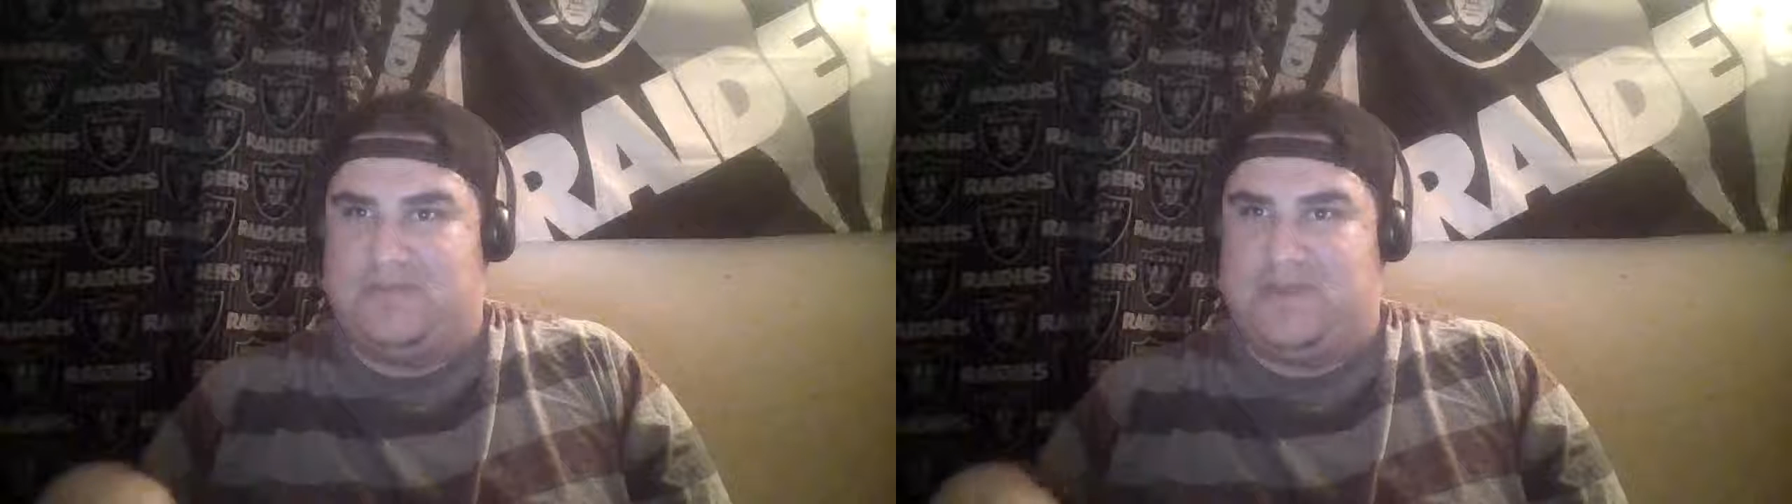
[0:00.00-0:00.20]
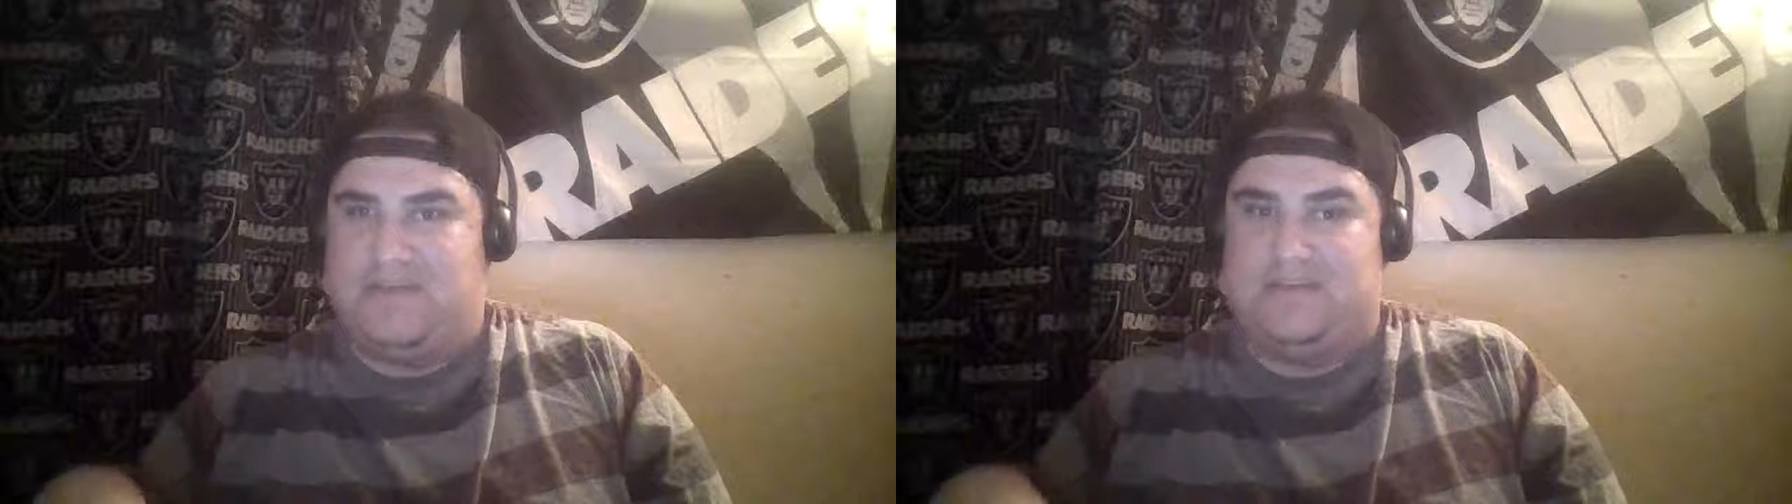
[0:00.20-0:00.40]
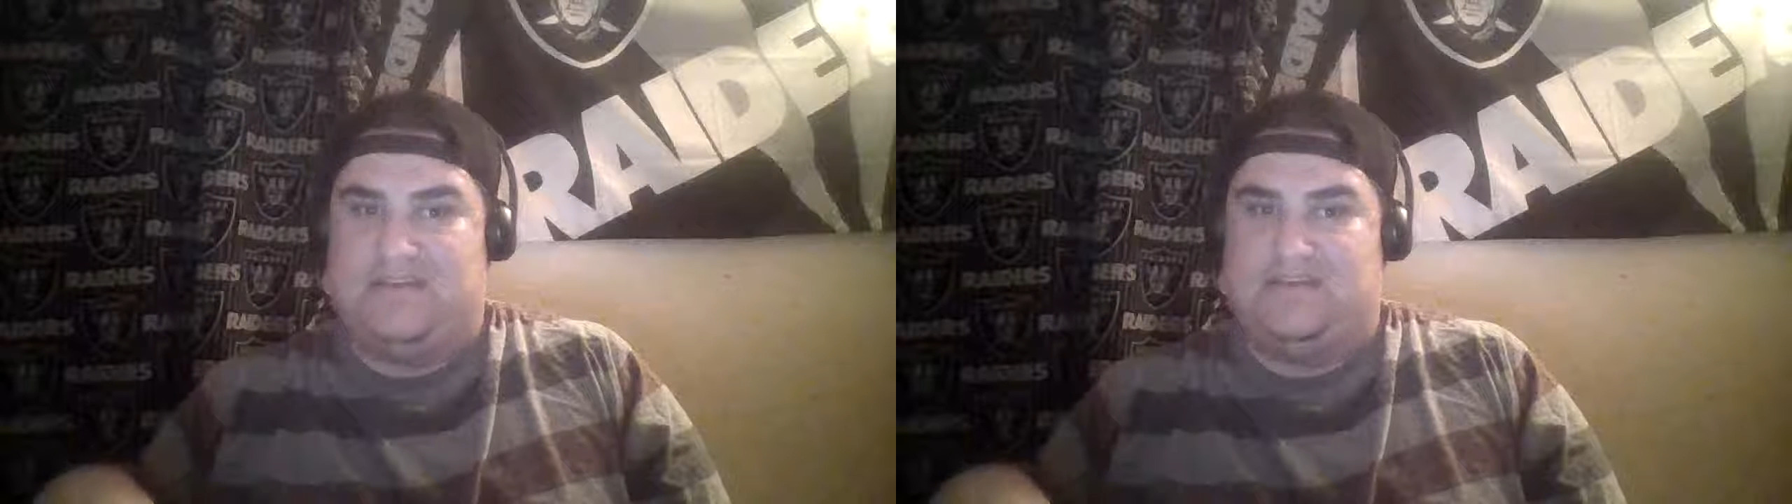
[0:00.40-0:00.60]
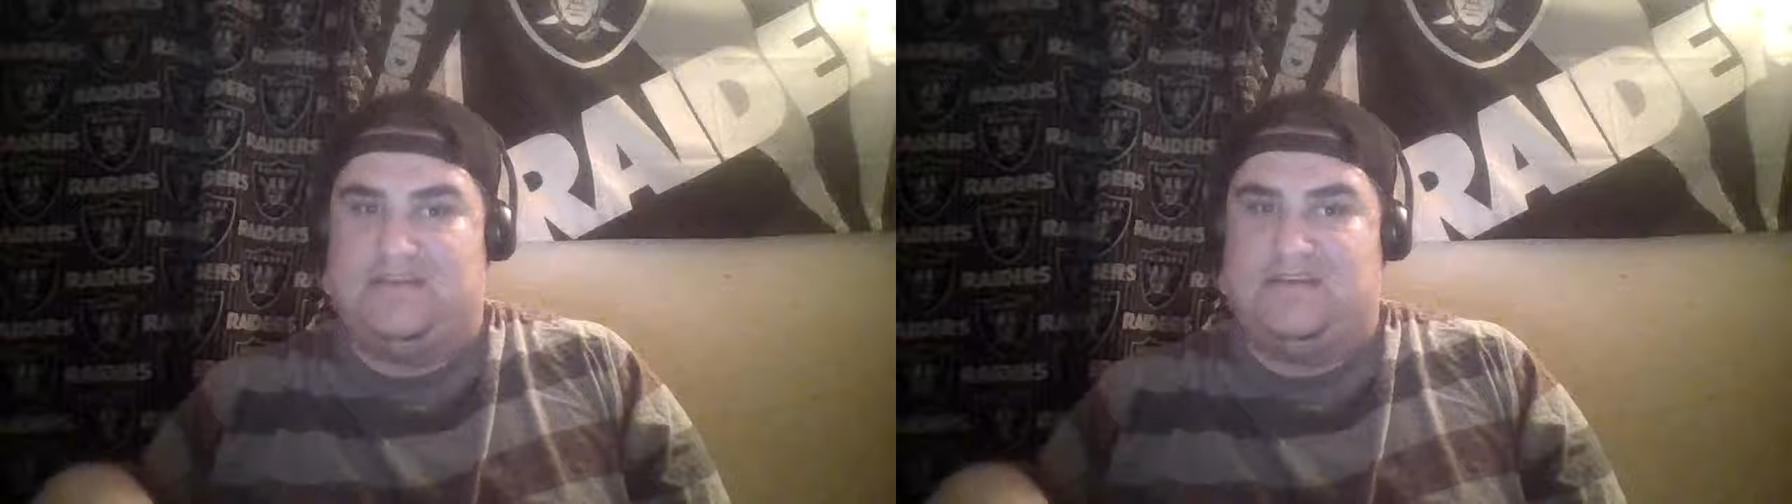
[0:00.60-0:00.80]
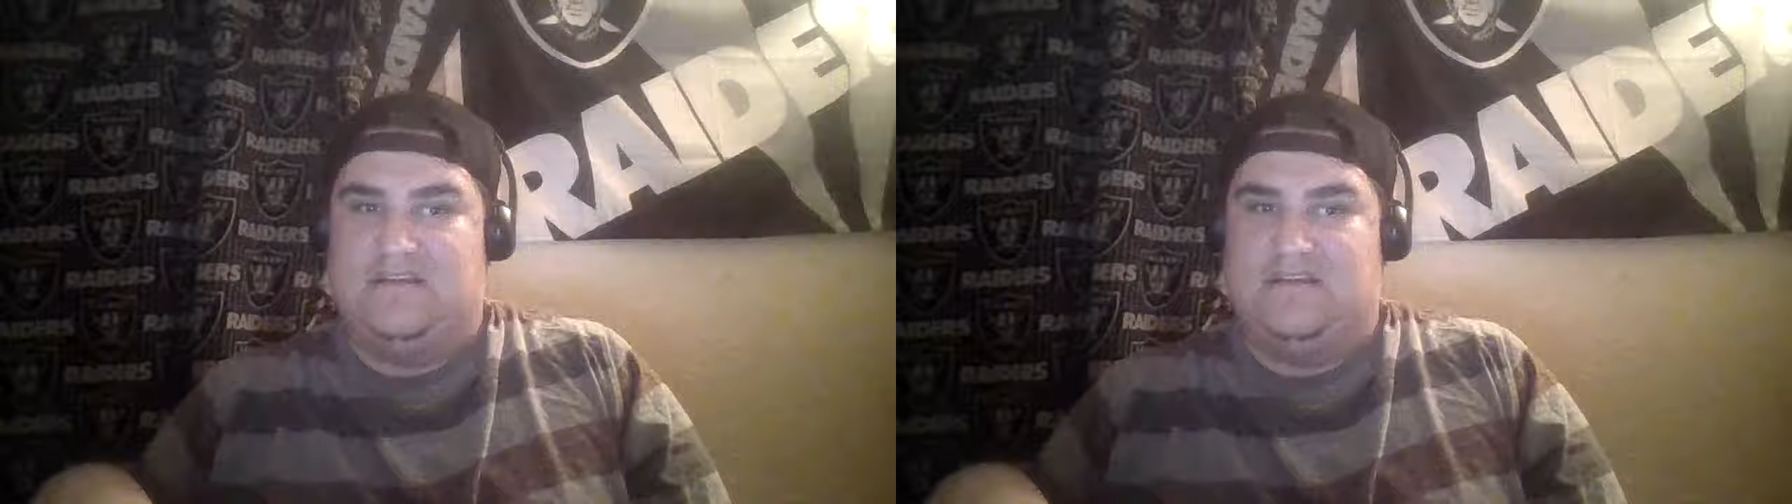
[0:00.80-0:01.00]
back in
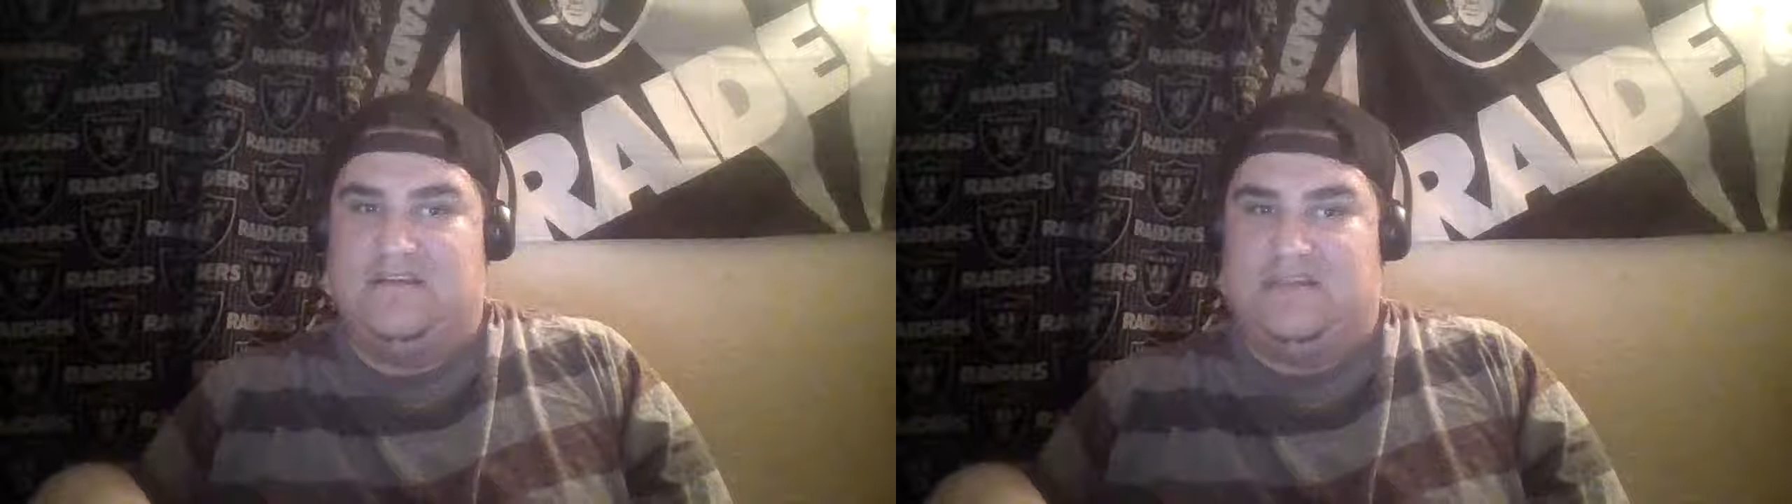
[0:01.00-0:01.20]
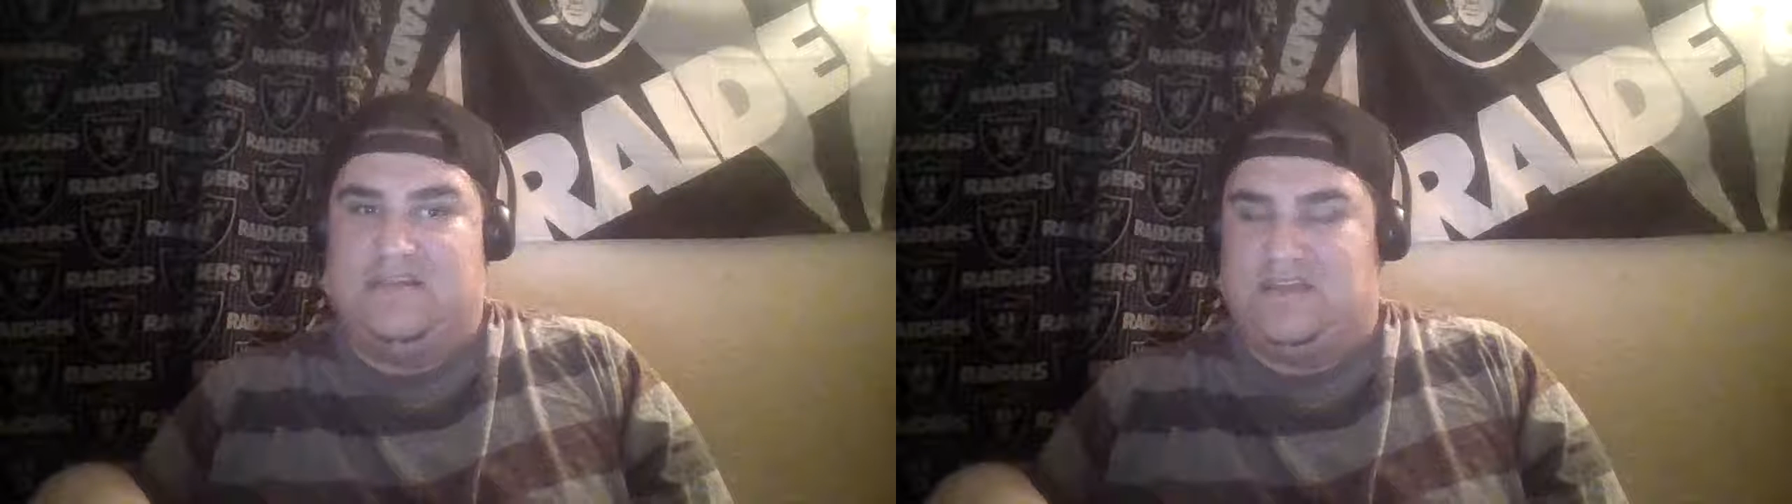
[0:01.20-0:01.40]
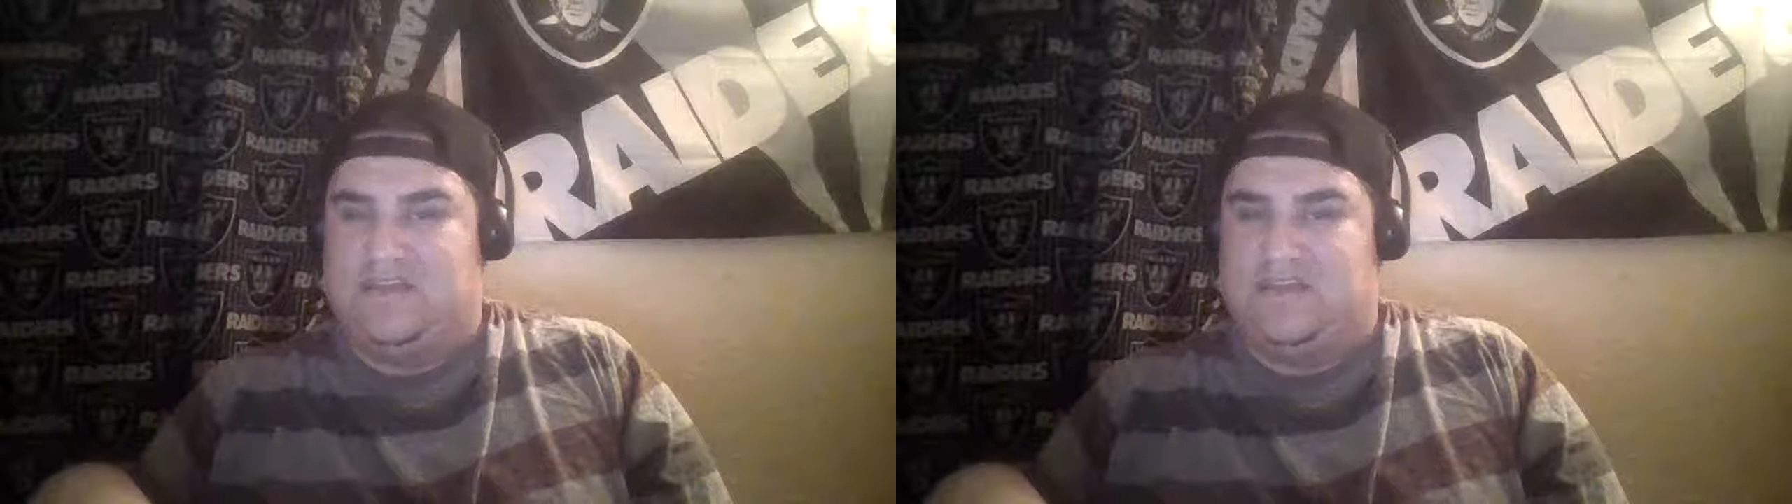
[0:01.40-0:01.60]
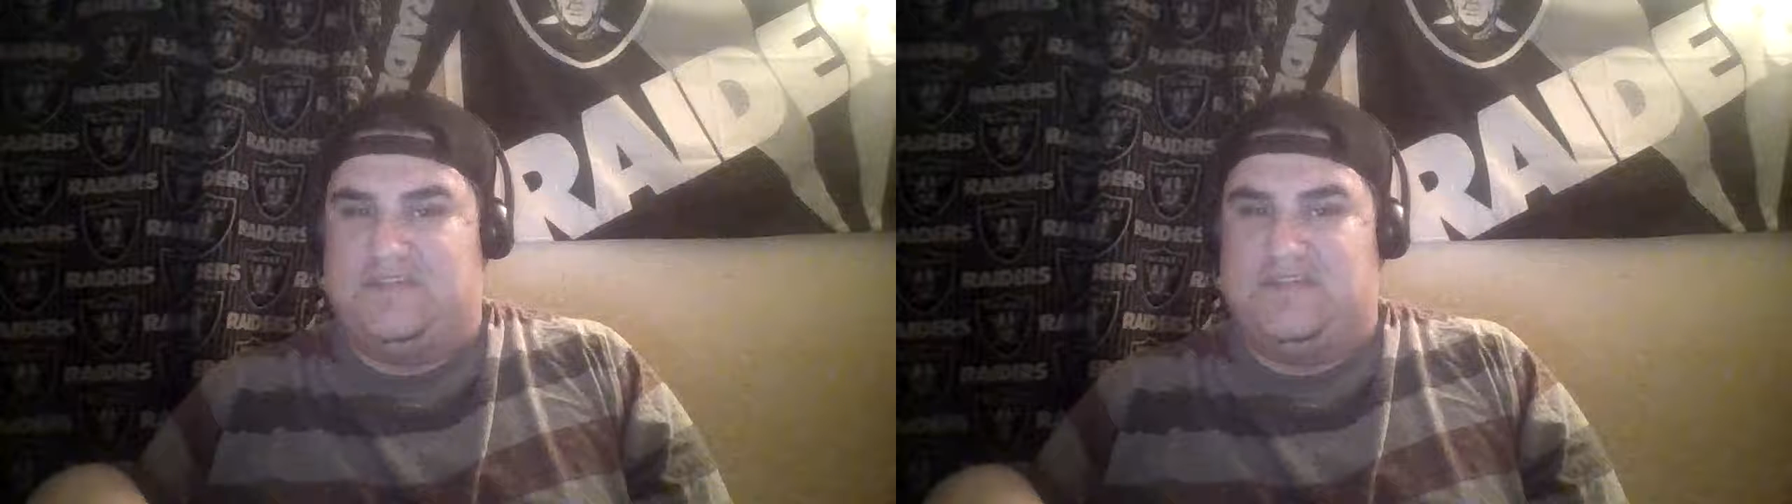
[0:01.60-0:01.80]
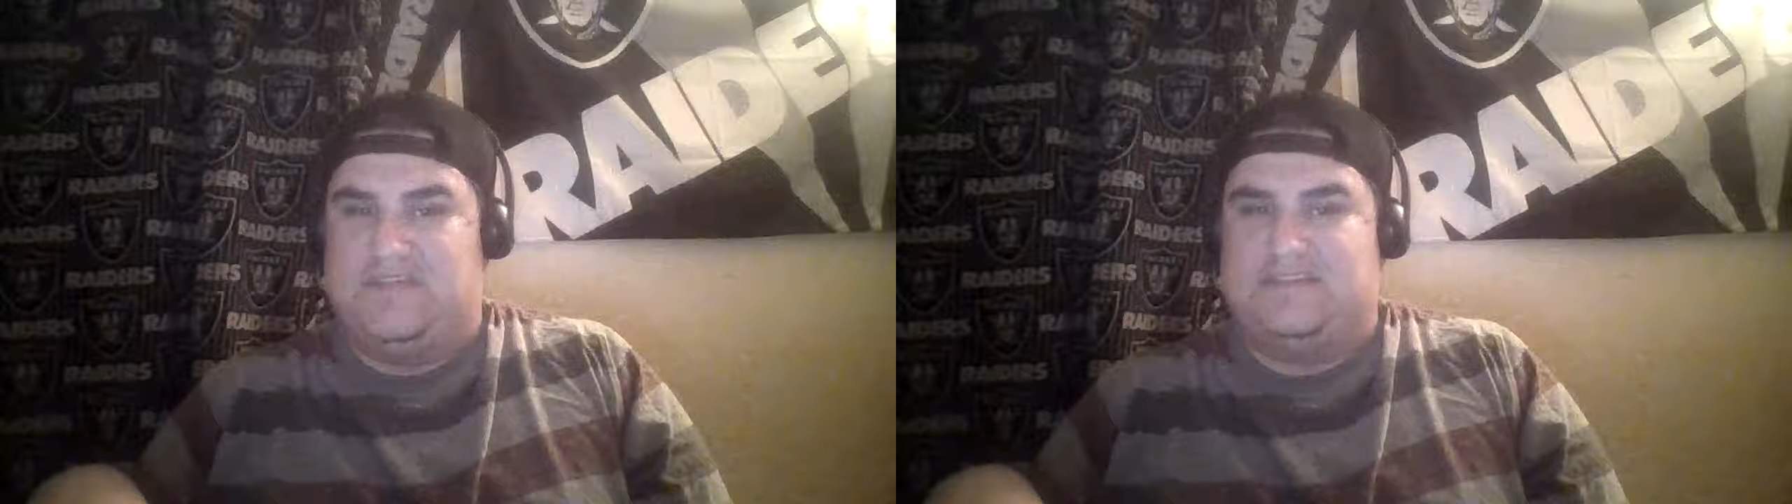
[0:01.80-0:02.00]
the thick of
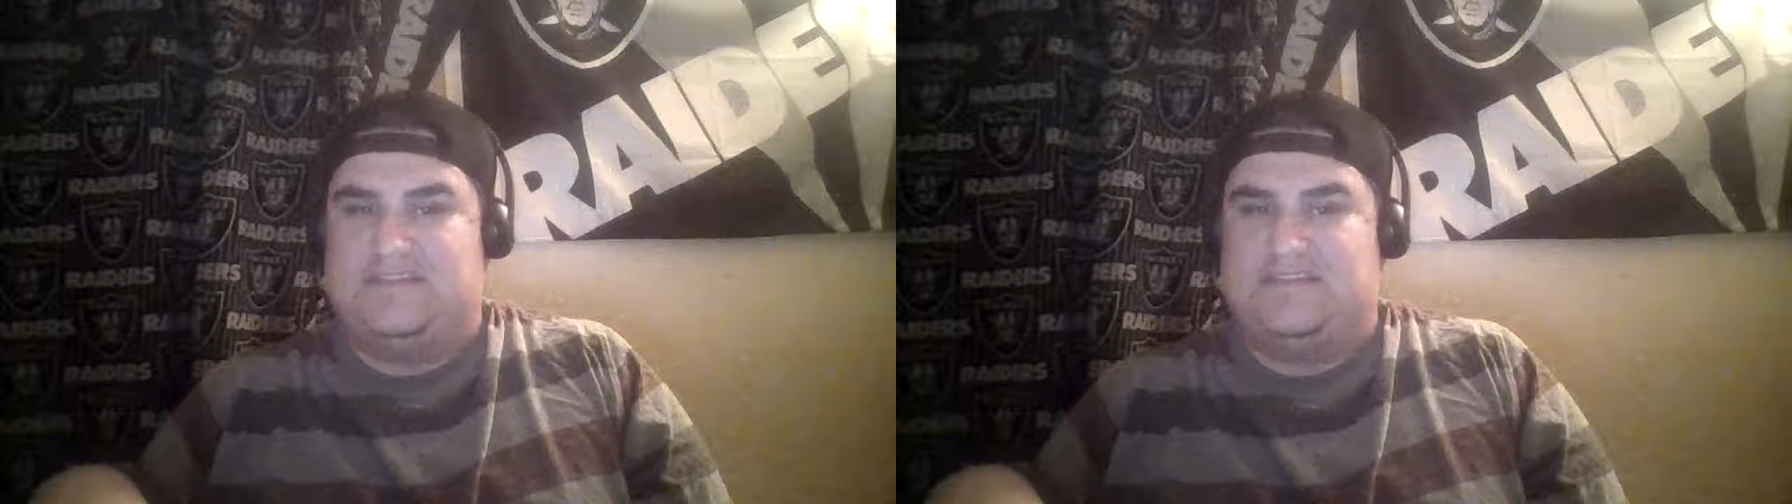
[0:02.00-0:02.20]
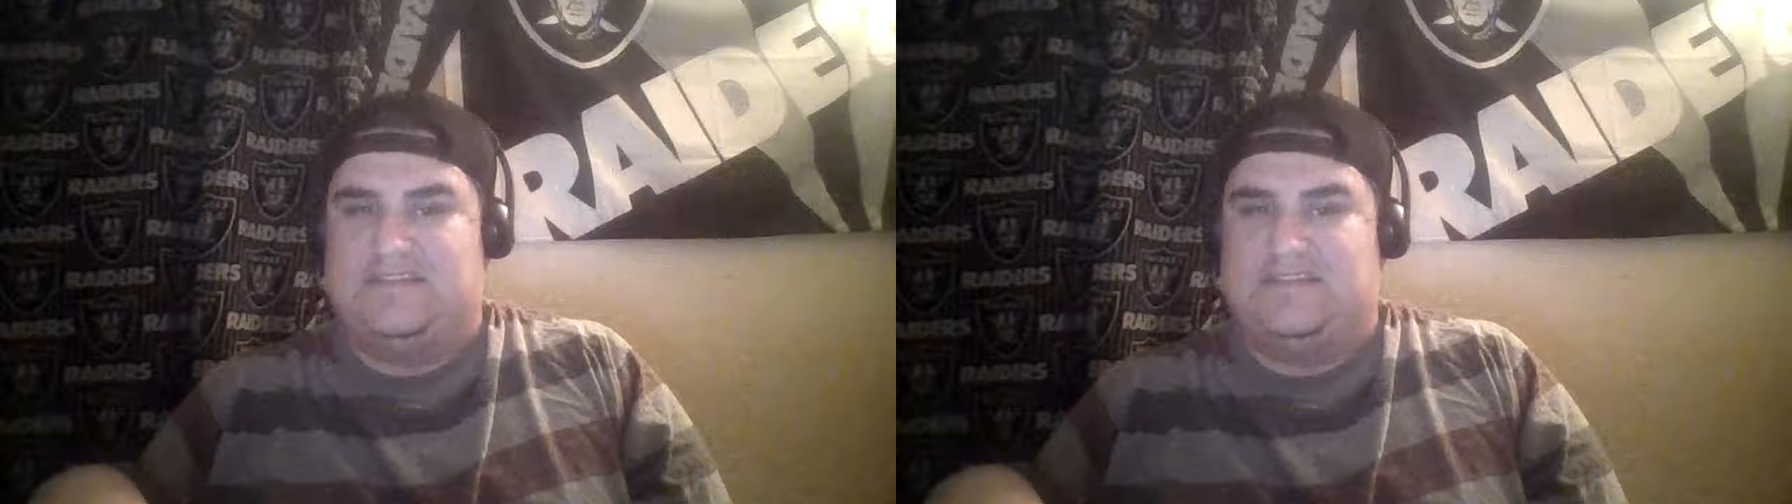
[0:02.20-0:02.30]
things.